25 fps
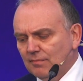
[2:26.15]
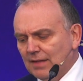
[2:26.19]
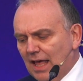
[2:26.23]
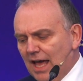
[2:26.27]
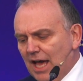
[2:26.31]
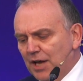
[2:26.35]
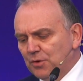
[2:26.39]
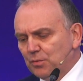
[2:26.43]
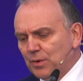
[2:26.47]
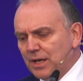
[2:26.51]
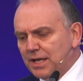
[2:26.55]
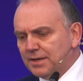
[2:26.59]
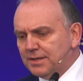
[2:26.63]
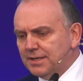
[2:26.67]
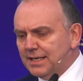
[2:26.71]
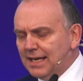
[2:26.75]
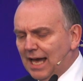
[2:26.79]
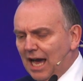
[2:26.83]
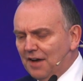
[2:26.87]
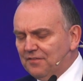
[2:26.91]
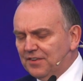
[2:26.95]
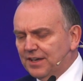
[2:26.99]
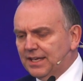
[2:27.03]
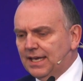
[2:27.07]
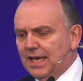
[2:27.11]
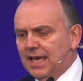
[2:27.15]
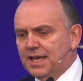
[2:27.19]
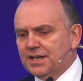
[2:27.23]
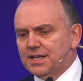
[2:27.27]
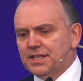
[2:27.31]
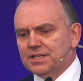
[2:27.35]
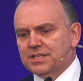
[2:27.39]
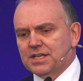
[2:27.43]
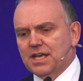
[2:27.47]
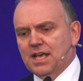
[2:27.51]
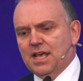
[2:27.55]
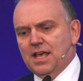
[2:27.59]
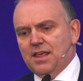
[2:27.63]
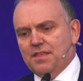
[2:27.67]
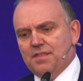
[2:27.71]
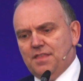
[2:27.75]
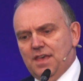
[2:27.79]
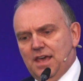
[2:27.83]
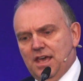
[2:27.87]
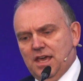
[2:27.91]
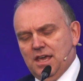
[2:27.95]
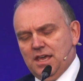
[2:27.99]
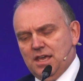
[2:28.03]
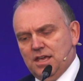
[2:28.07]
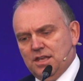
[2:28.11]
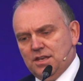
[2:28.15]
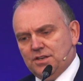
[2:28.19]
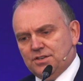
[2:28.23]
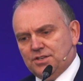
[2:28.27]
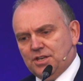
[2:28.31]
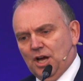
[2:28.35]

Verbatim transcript: and we had navigated the